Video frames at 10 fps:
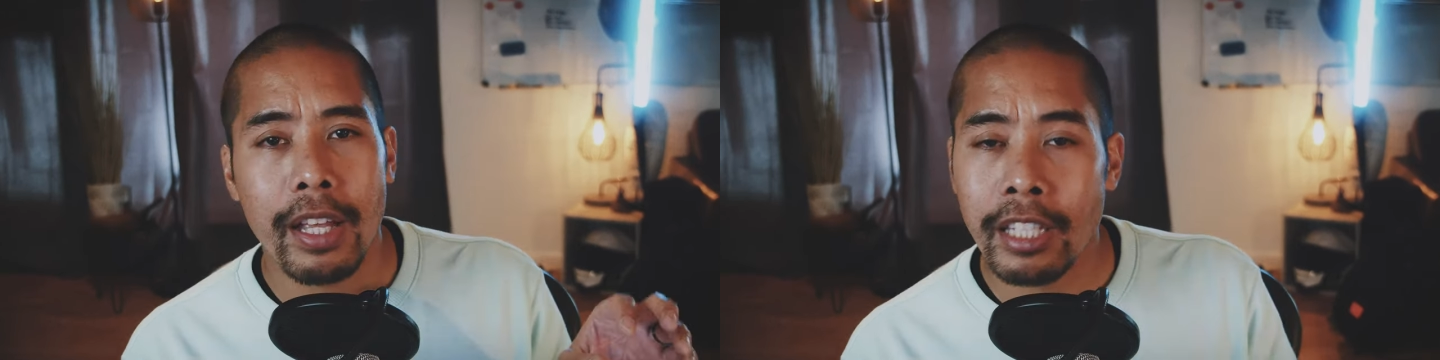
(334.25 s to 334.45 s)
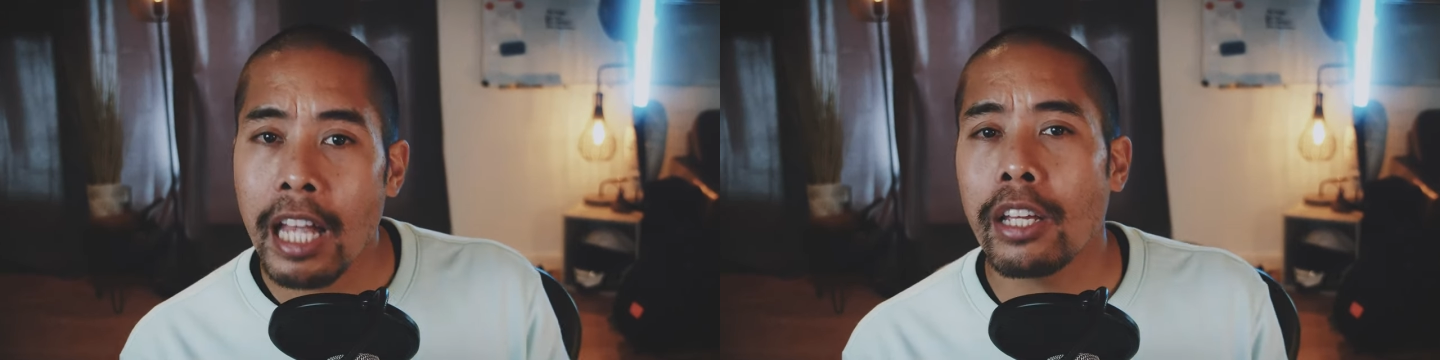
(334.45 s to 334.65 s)

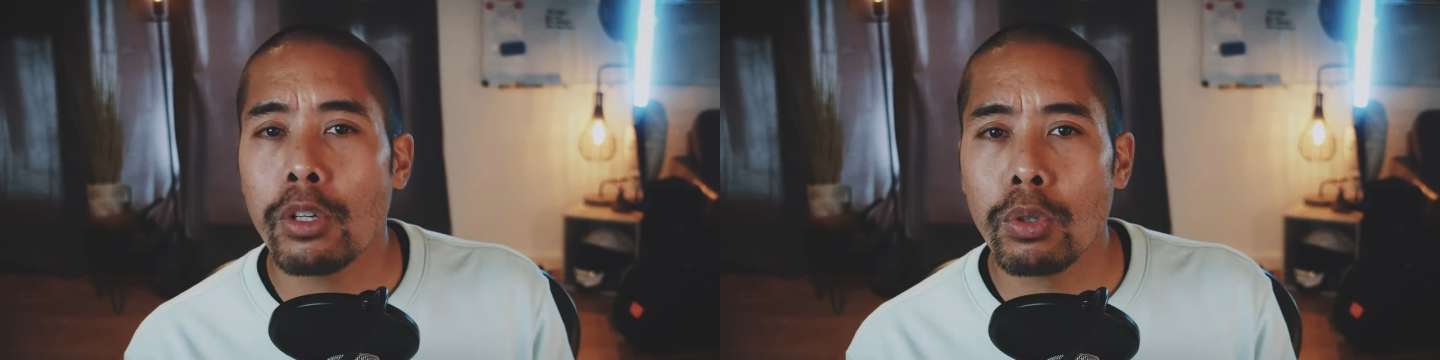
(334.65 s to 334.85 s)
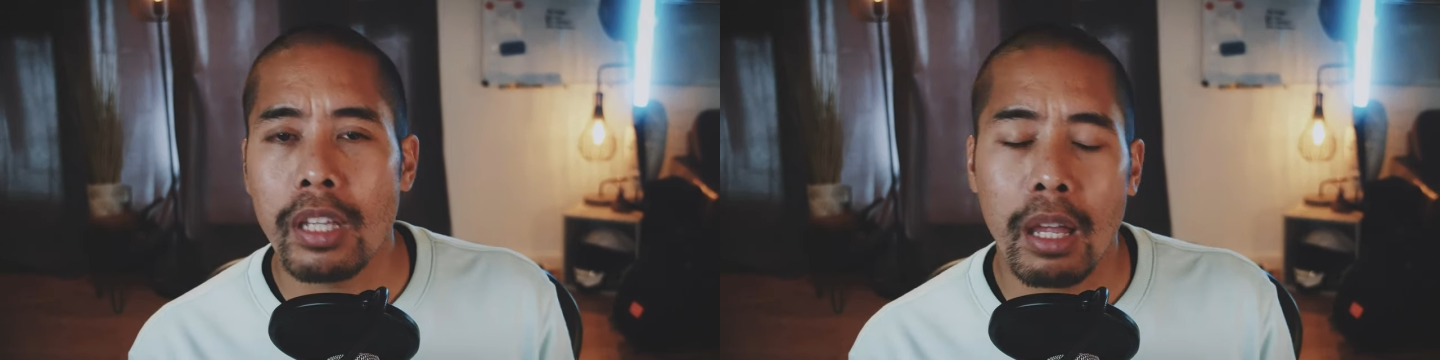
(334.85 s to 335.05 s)
Instead, I
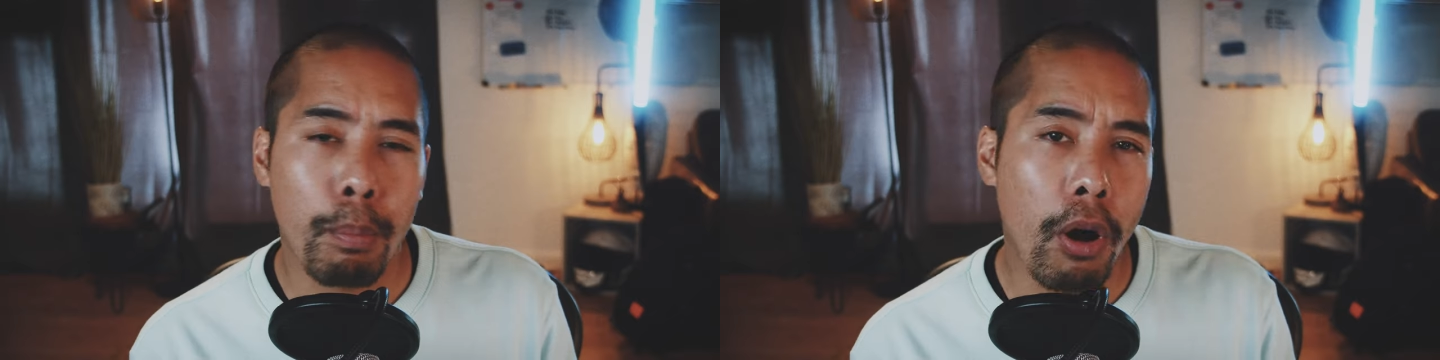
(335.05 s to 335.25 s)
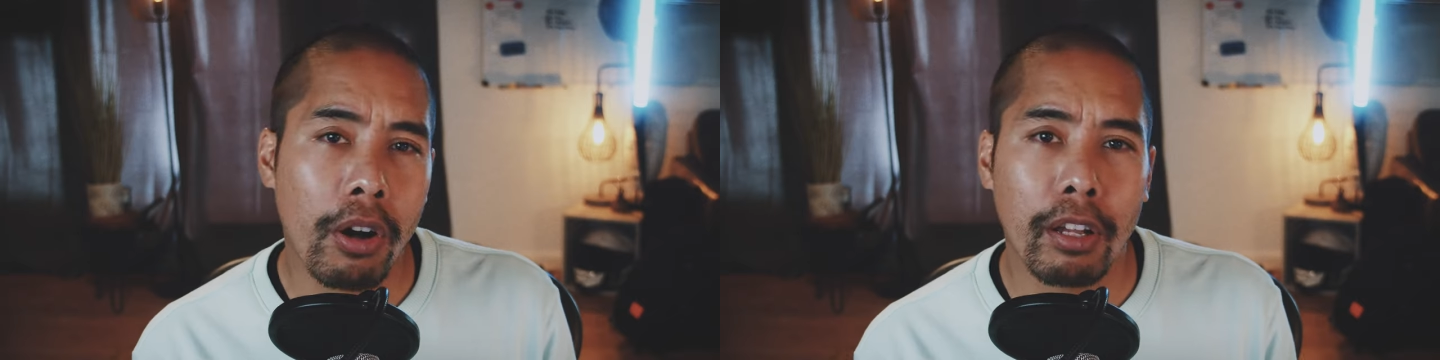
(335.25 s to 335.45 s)
use that
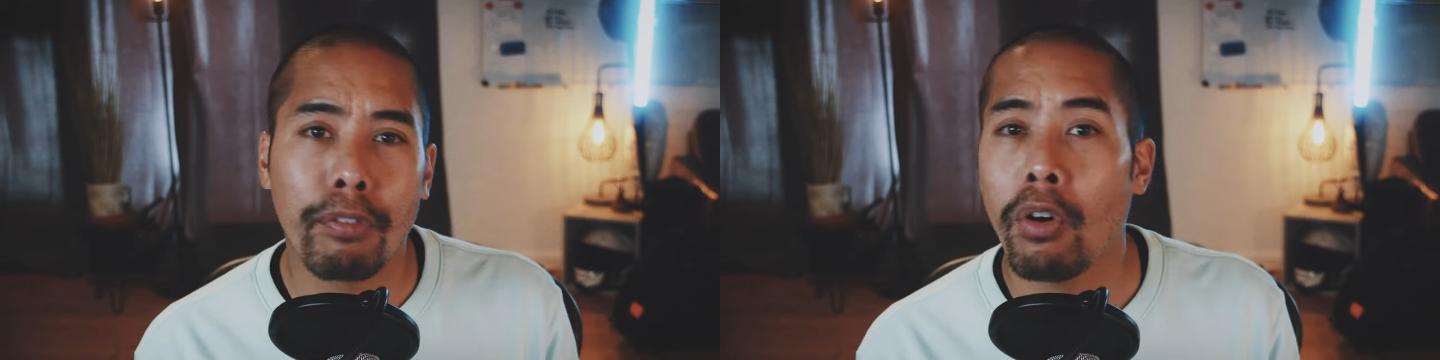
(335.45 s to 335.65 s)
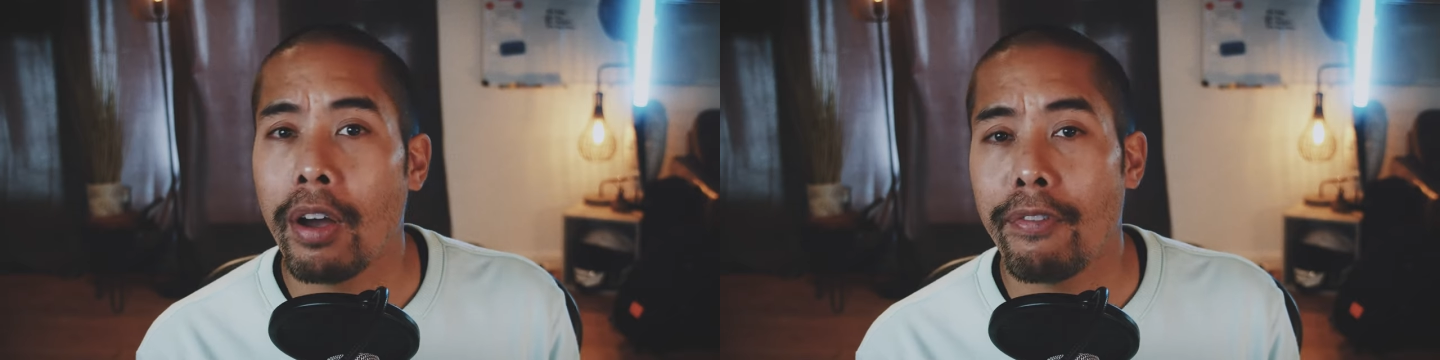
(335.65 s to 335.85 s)
pocket
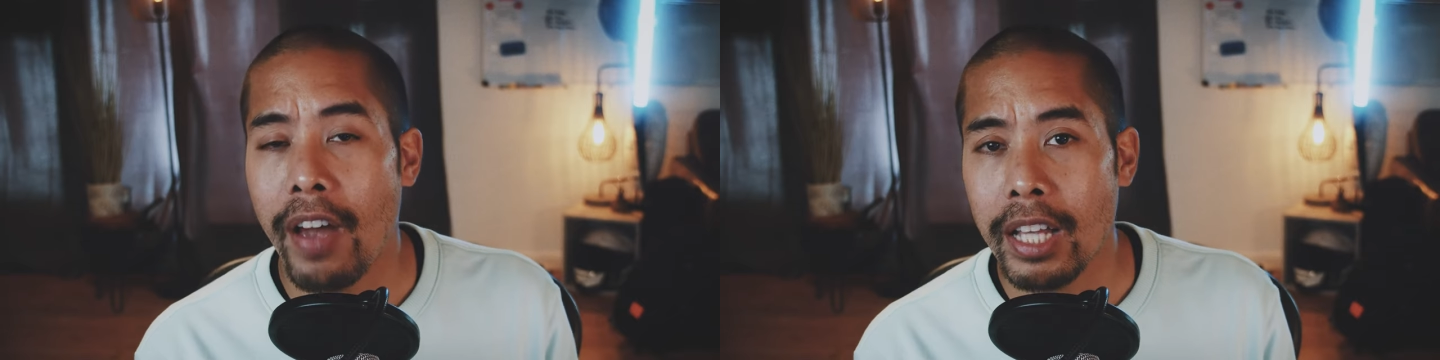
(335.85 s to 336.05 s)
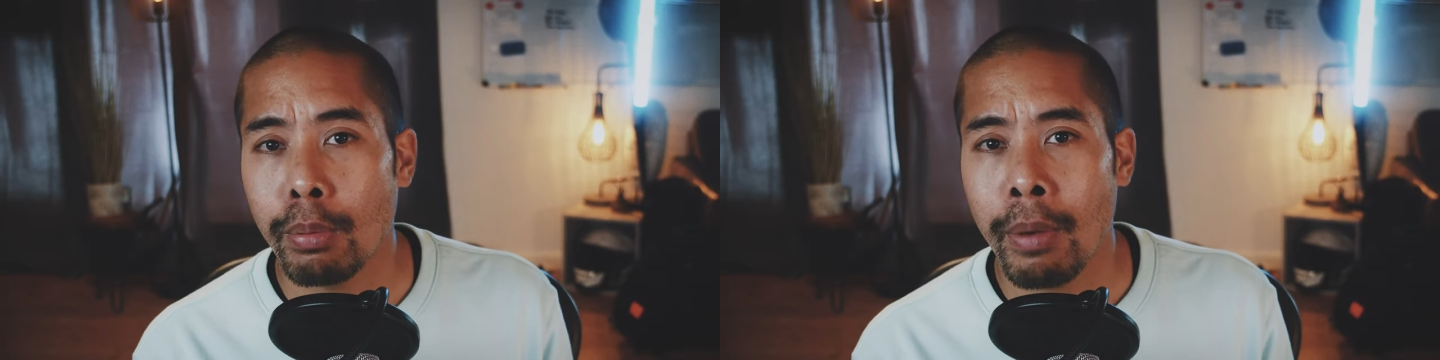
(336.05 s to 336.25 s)
for a
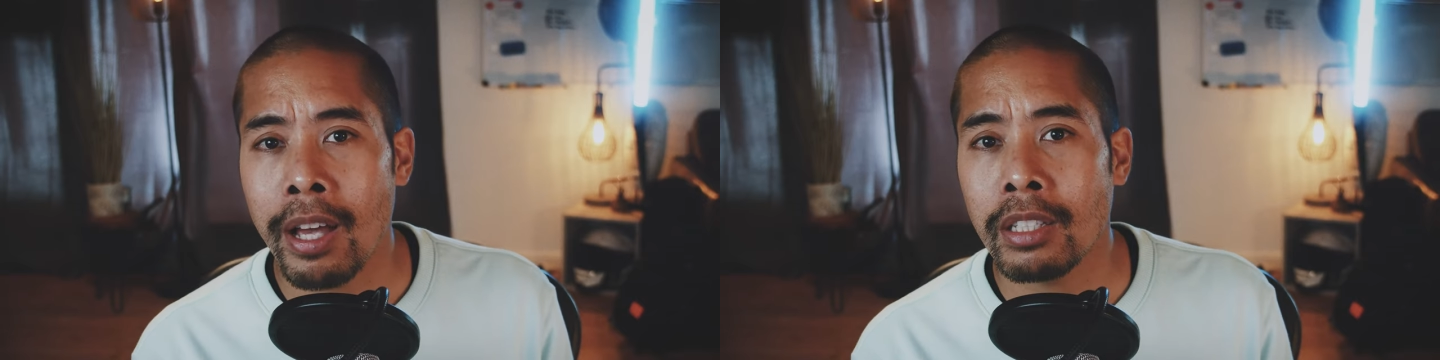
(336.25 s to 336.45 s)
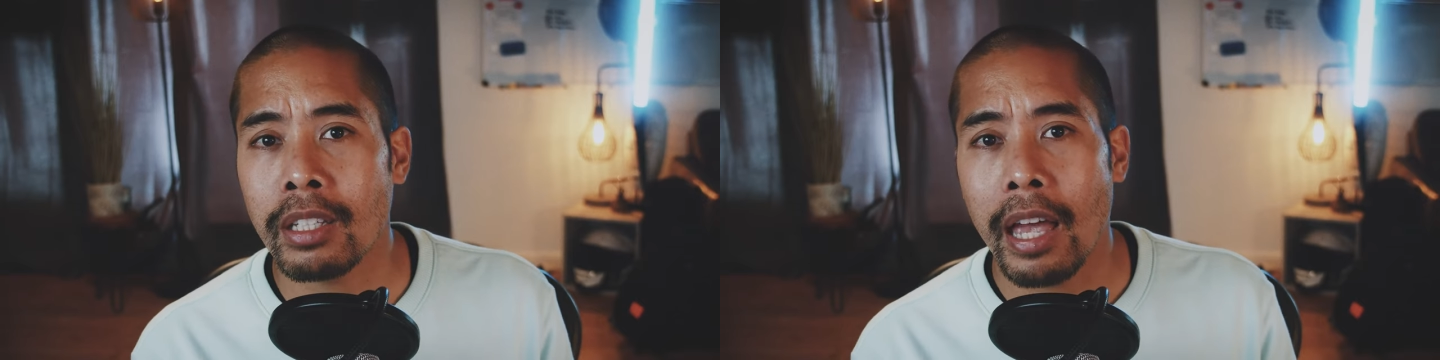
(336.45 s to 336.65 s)
face
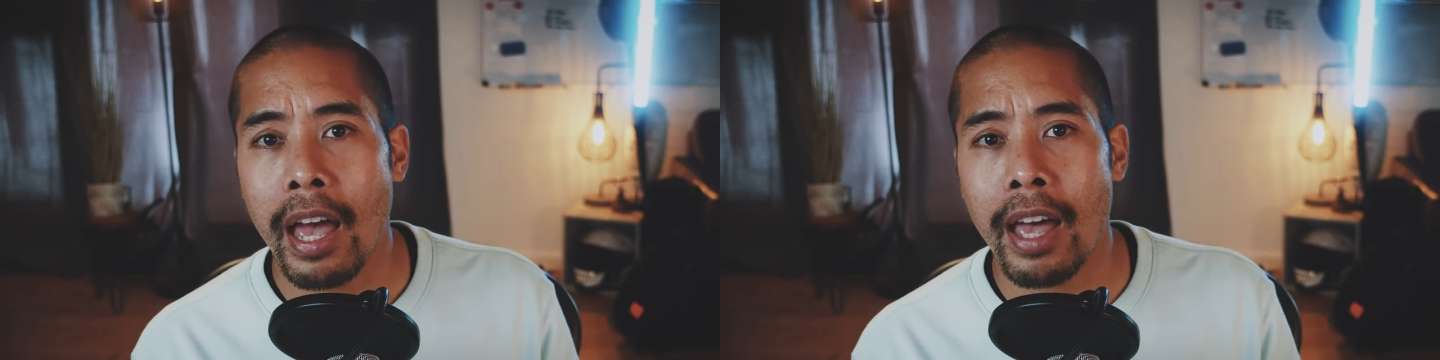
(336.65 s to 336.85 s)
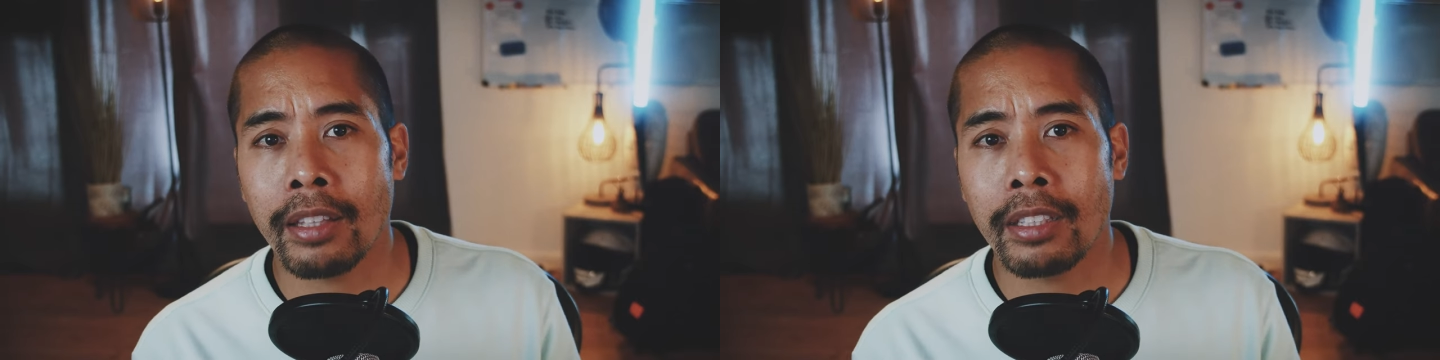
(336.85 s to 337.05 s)
mask
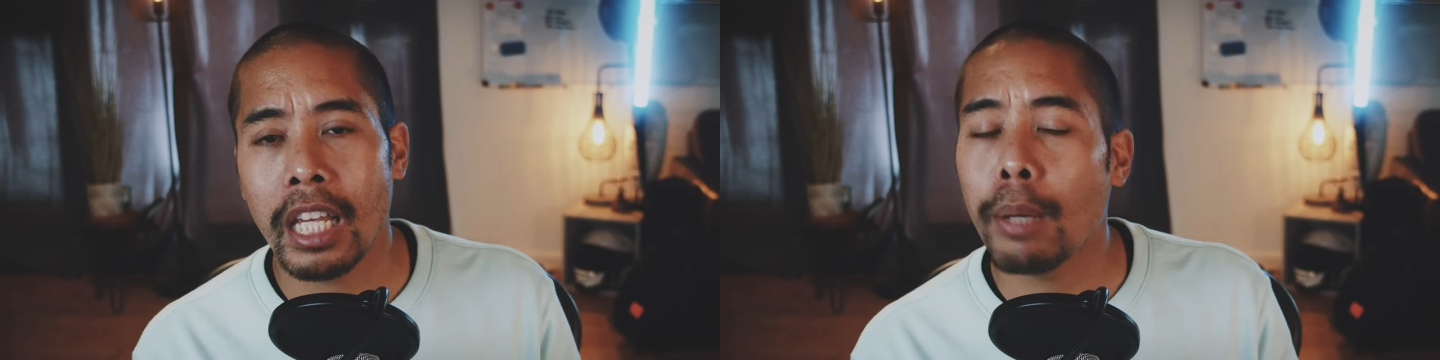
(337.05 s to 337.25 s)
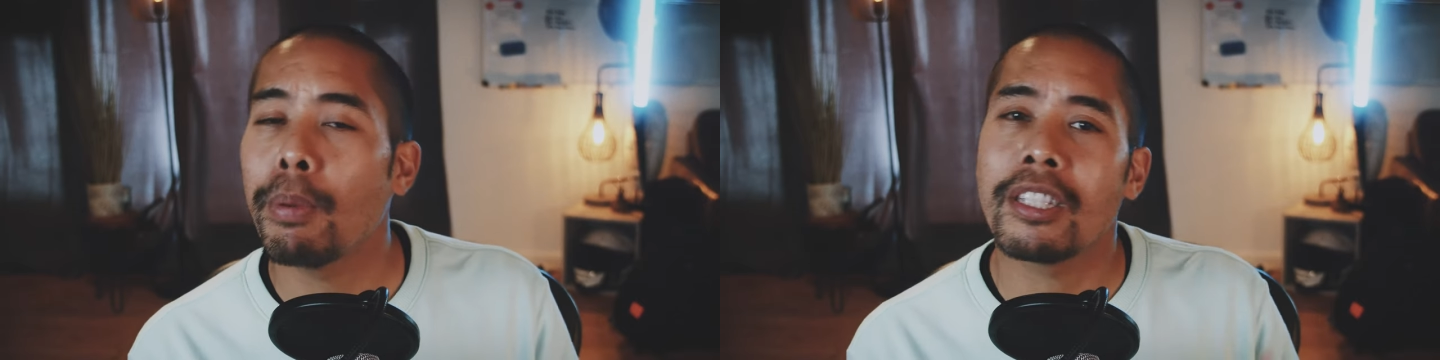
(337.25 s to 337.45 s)
and
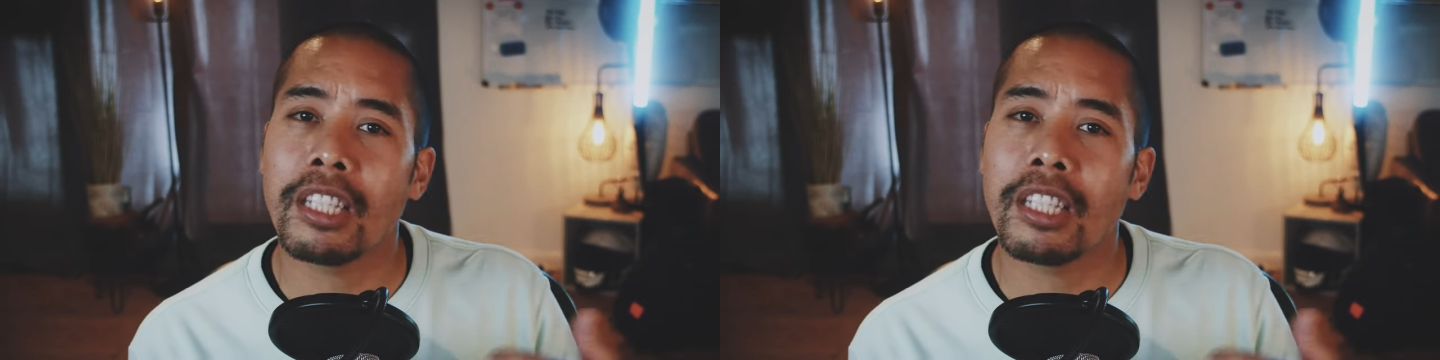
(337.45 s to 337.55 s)
keep it